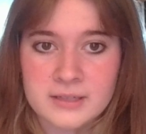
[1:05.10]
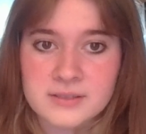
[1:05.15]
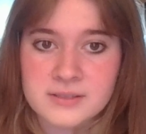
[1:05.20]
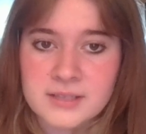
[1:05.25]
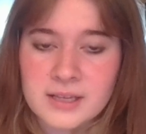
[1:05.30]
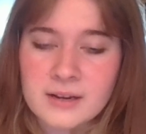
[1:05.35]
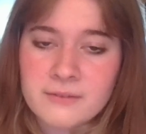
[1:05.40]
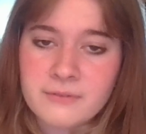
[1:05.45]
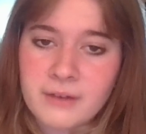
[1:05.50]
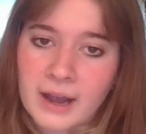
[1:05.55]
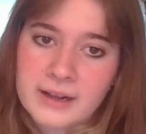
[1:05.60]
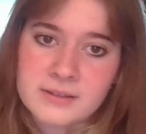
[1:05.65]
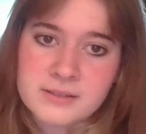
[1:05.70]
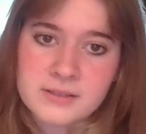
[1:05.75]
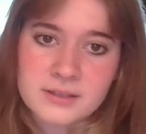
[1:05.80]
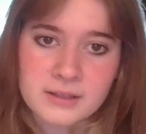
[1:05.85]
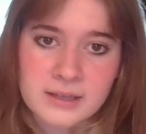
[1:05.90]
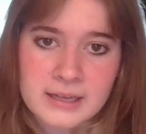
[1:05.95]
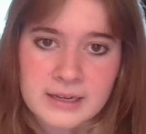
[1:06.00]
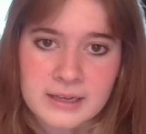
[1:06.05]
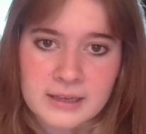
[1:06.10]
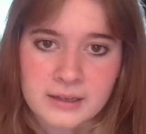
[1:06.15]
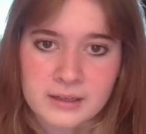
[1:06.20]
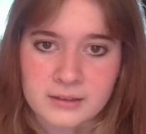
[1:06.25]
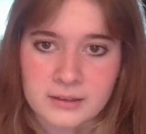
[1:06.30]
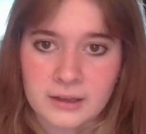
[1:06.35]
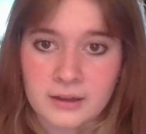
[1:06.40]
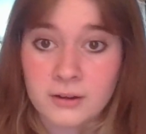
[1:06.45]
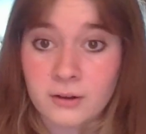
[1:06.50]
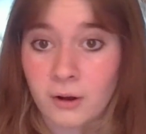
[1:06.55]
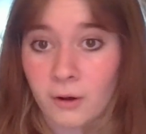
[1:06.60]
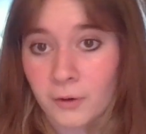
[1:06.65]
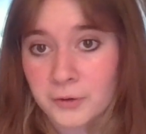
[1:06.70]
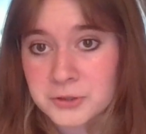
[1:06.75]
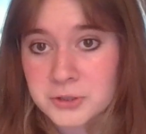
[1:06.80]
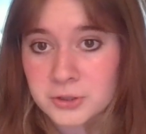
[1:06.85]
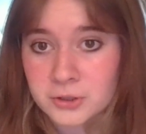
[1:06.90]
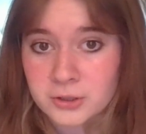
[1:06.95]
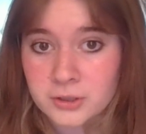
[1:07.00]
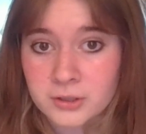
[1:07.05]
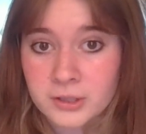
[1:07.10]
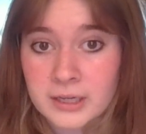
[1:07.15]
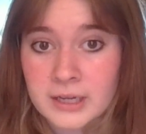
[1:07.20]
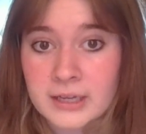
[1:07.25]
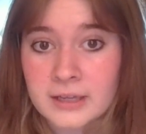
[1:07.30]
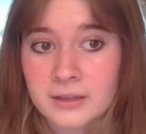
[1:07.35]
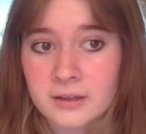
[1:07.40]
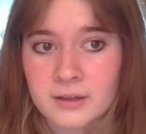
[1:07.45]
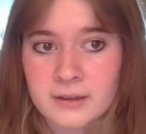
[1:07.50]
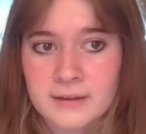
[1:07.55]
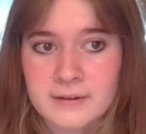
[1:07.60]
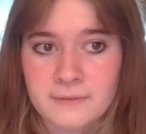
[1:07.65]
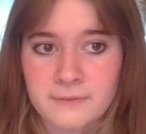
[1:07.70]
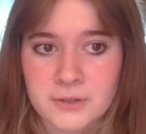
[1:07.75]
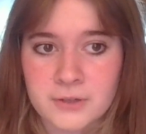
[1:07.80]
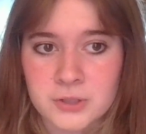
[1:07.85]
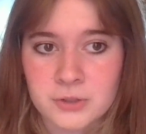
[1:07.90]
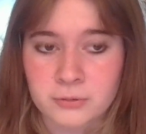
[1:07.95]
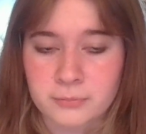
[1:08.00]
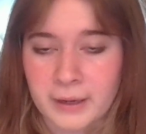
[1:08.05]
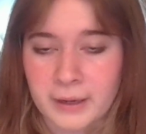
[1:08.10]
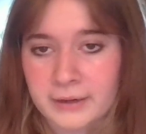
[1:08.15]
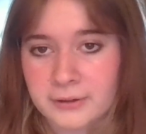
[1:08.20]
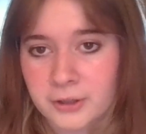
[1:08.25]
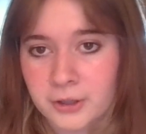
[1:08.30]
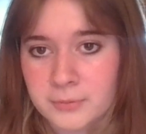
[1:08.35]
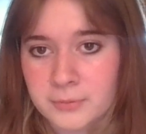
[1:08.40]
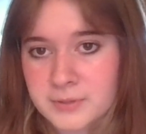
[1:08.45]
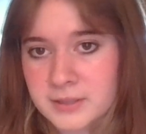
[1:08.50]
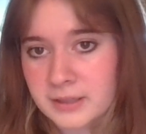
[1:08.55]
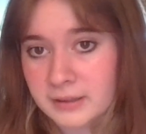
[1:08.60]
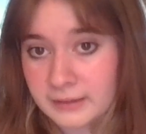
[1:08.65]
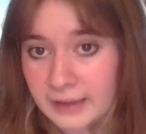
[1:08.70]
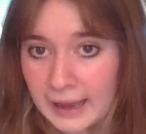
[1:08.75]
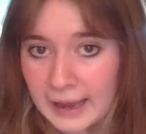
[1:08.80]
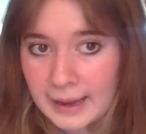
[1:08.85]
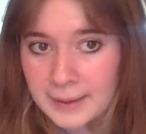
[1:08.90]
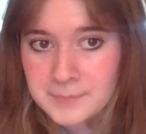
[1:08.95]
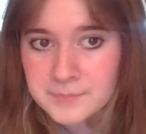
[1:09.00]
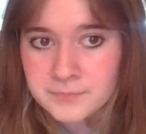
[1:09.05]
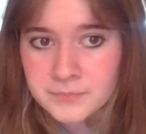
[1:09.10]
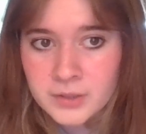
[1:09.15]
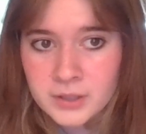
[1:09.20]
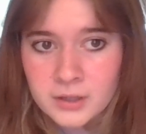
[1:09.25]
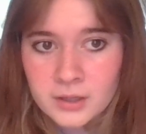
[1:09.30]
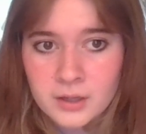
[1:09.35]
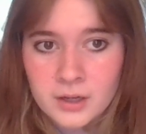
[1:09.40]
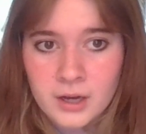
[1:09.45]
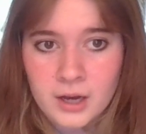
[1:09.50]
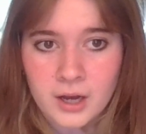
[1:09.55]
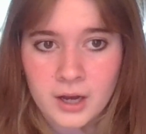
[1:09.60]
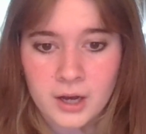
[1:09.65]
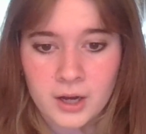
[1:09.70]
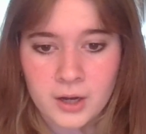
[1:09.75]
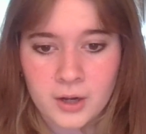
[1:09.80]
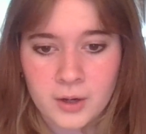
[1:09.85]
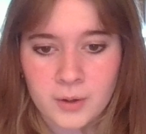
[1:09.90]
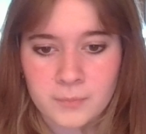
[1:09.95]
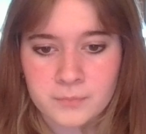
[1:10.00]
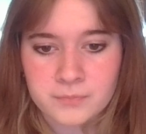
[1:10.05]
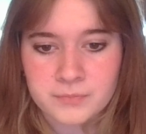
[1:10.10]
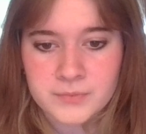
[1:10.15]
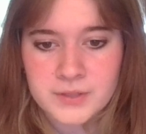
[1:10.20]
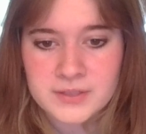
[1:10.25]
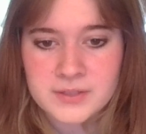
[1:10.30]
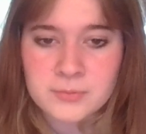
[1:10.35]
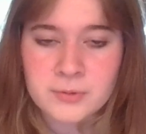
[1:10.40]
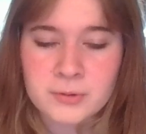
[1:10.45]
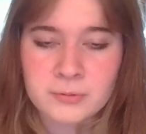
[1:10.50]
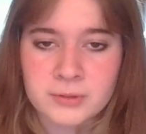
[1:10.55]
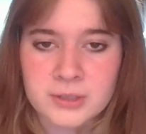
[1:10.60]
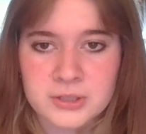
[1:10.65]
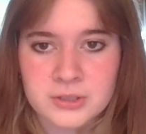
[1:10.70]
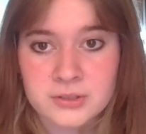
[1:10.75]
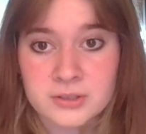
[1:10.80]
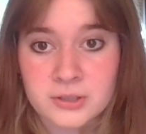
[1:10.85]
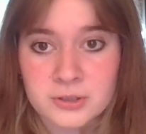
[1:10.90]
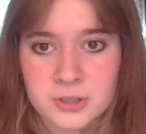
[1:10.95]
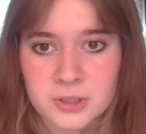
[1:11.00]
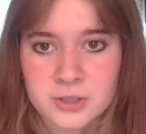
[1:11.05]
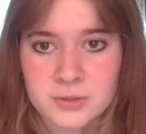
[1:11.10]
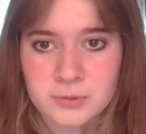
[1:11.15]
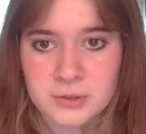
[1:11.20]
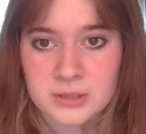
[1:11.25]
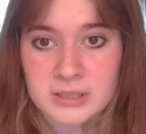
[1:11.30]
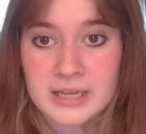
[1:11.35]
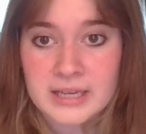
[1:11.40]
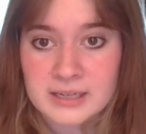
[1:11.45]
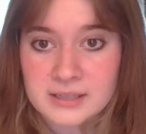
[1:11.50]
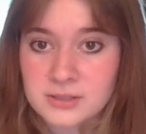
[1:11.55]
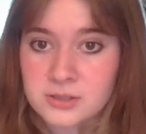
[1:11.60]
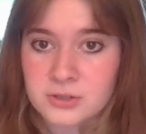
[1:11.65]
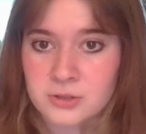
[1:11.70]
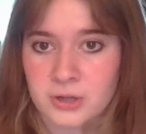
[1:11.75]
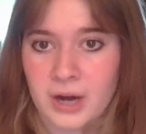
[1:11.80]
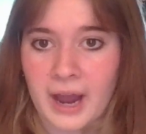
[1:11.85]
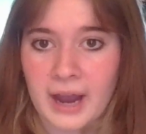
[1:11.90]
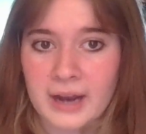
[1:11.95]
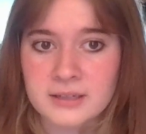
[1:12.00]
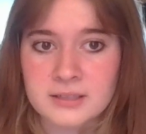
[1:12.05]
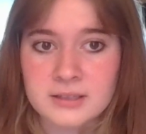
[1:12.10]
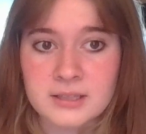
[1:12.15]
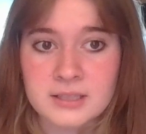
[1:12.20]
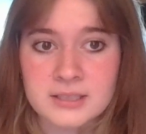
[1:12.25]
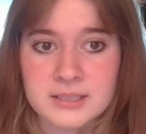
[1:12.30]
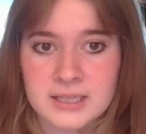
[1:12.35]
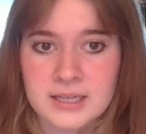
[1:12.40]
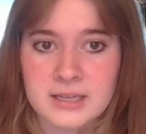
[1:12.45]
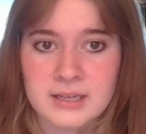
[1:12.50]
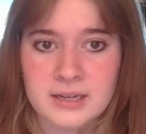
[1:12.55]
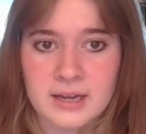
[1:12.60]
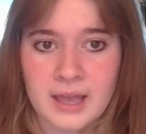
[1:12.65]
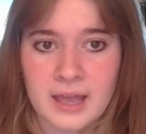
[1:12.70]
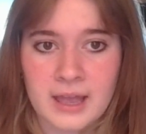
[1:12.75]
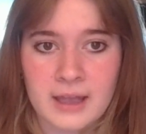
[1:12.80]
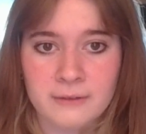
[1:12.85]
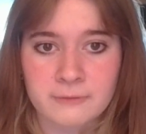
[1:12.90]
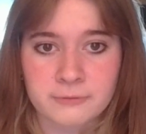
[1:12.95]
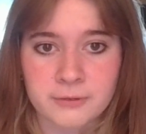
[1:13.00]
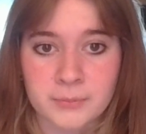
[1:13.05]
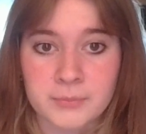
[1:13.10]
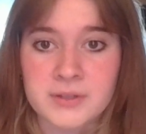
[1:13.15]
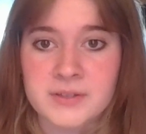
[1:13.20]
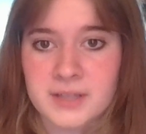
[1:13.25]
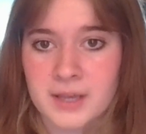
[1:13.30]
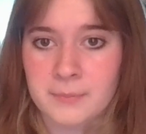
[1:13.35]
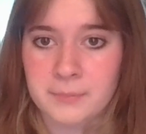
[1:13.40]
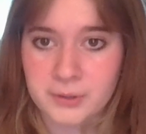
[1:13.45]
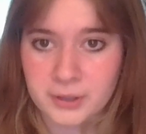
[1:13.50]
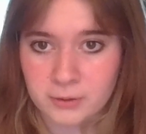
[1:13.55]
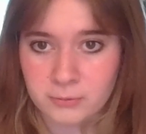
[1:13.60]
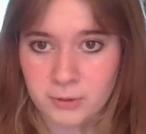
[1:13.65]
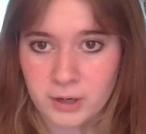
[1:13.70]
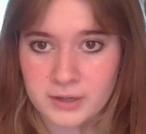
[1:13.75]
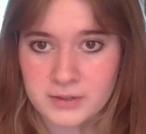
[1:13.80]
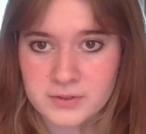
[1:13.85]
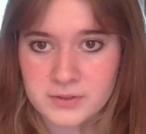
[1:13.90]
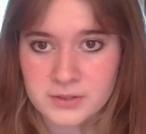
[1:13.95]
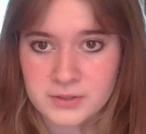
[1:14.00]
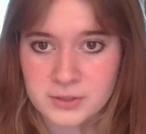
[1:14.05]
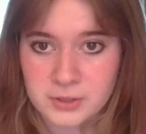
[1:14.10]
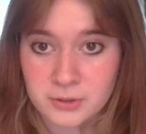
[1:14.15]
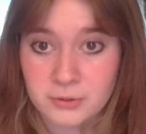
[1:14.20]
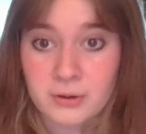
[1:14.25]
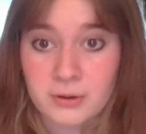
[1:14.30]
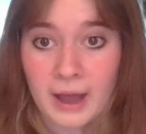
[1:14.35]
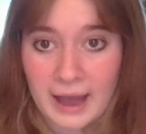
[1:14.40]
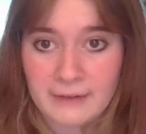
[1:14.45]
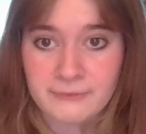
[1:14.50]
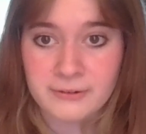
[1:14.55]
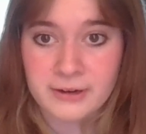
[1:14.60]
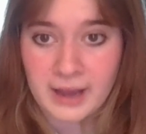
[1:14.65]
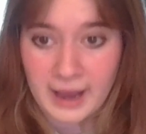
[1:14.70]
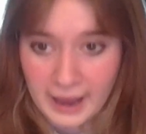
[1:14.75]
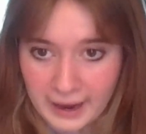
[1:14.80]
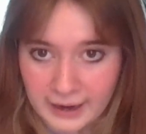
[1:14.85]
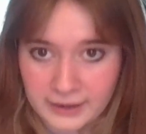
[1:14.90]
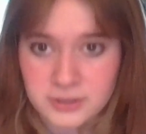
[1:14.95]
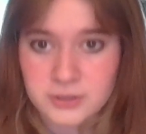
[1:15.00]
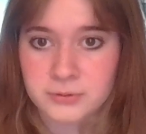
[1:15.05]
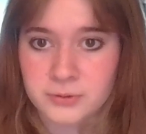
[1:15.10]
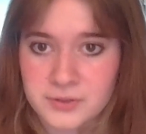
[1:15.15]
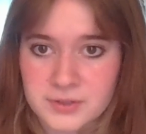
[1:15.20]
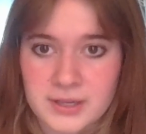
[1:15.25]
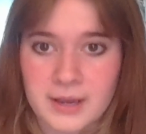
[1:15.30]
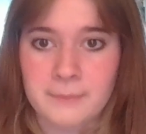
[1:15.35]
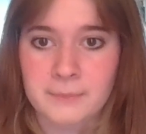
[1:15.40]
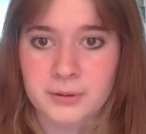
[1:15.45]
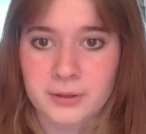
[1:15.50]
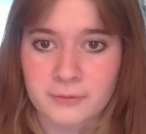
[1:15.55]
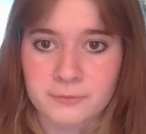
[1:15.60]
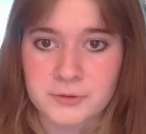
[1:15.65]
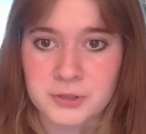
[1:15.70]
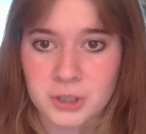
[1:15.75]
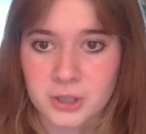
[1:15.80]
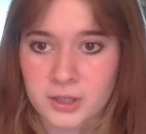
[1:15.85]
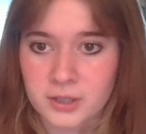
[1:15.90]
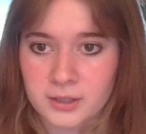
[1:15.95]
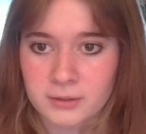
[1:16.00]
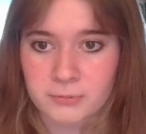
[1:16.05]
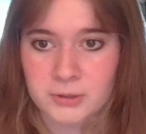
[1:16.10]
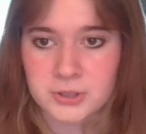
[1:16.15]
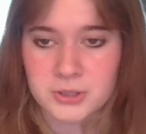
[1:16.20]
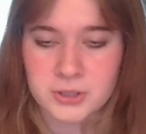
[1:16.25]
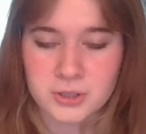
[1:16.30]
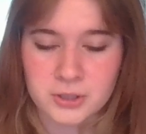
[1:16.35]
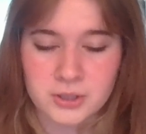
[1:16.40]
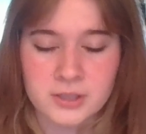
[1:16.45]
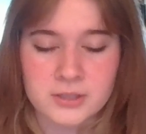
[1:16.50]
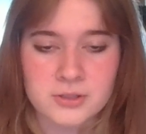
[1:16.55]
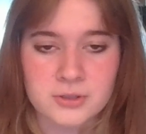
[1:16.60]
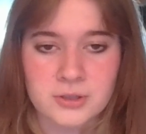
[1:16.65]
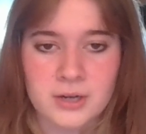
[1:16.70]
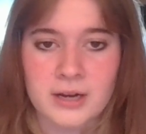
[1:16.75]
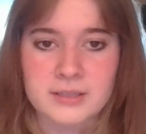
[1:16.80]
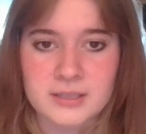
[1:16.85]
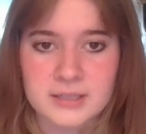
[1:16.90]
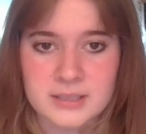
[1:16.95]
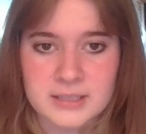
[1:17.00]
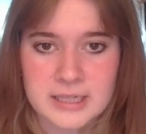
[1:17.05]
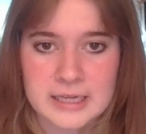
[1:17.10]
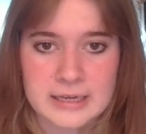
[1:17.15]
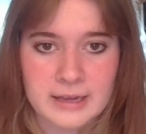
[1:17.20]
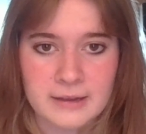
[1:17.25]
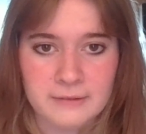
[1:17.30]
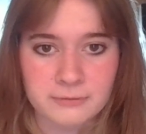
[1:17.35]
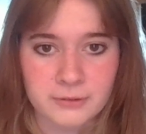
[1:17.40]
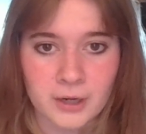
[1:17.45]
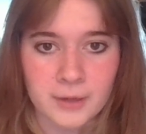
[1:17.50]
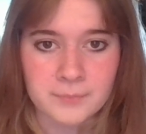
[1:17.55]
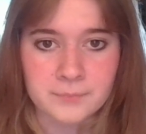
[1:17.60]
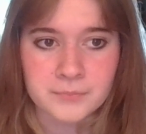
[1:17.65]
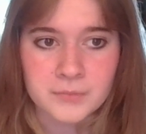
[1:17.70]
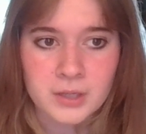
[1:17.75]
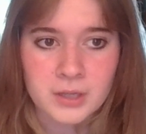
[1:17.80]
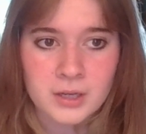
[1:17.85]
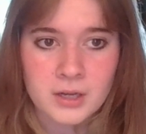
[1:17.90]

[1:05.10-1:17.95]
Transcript: instead of isolating and like culturing individual microbes in the lab, this is when researchers will extract the DNA from the sample at once. So you have an actual sample of dirt in which you're extracting DNA from.